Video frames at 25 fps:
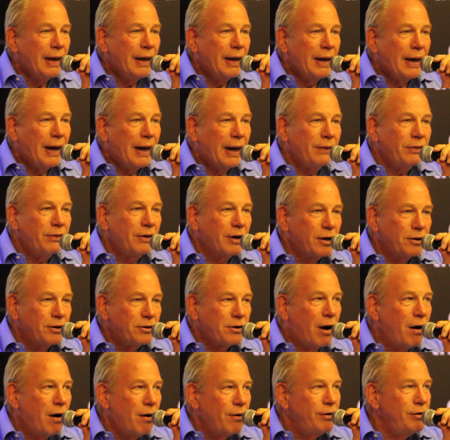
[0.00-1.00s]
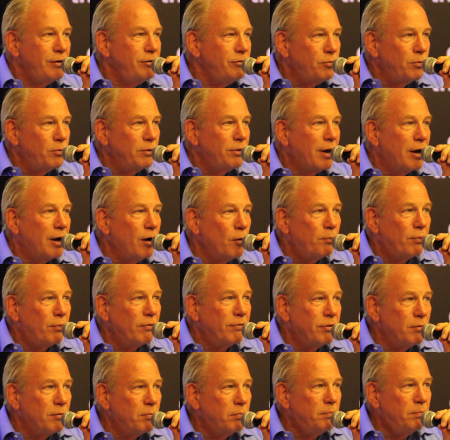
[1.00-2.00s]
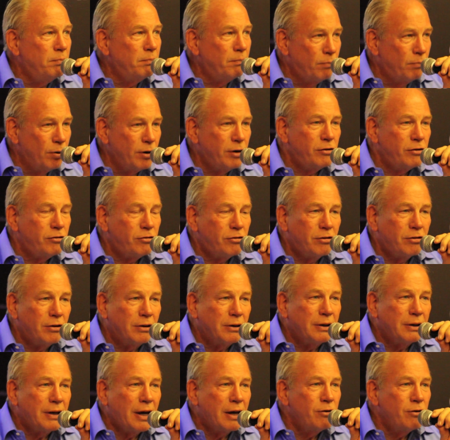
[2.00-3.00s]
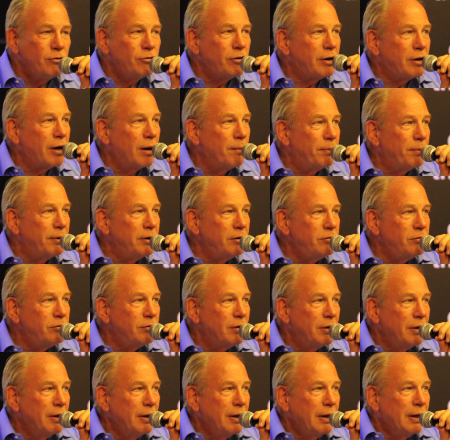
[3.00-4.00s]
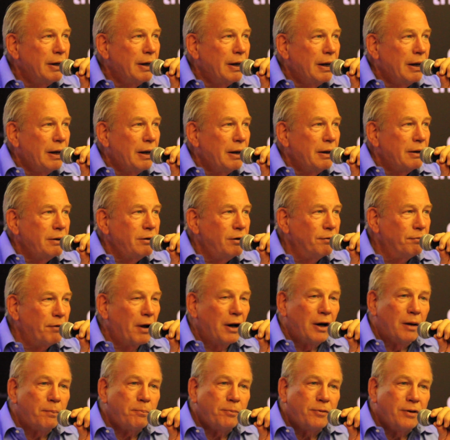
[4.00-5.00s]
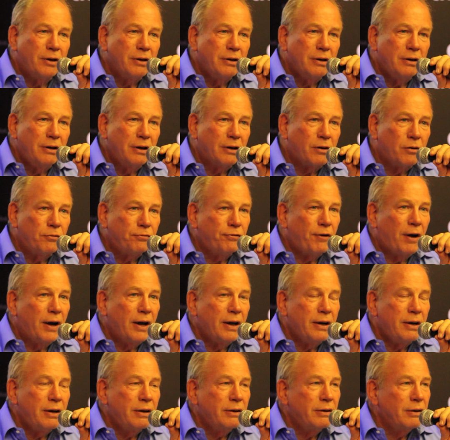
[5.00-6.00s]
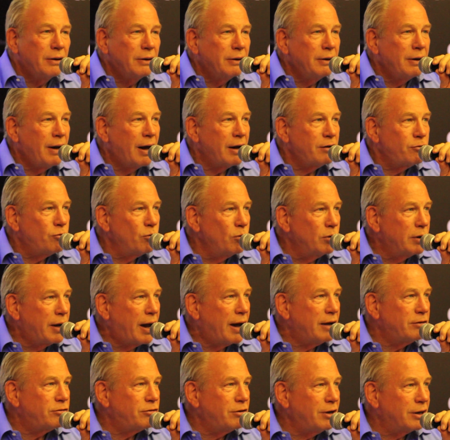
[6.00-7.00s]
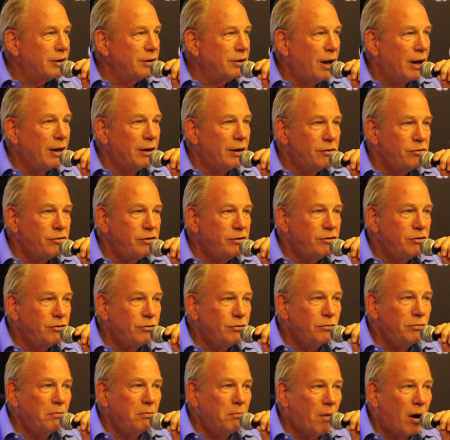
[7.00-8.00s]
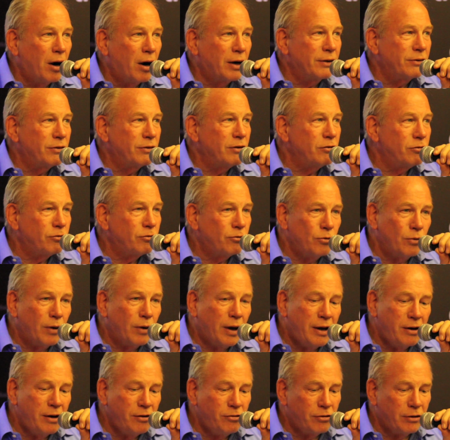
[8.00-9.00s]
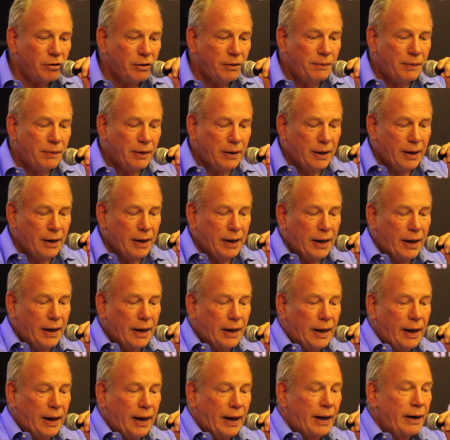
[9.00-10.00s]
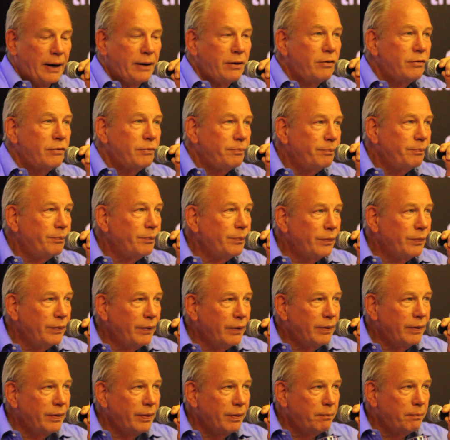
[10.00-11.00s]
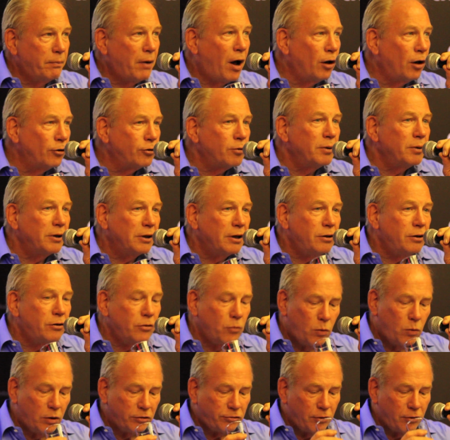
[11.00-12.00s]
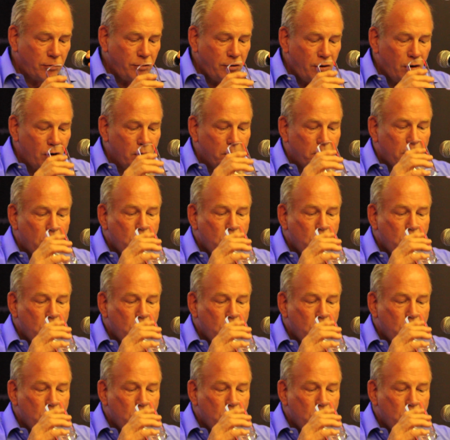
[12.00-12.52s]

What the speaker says: And the Qataris, with the help of the British energy companies, developed the liquefied natural gas technology to market this to Asia and ultimately to Western Europe.